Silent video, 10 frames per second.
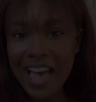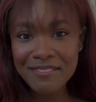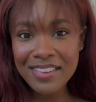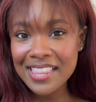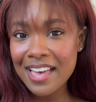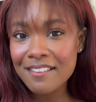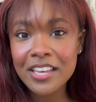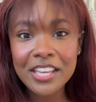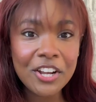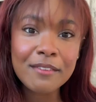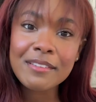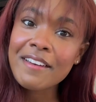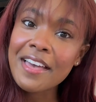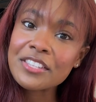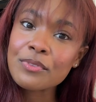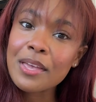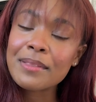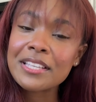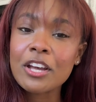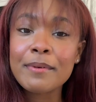Hi, my love. You're going to be fine this week, but
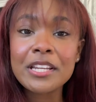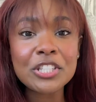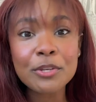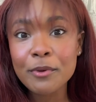let's talk about it super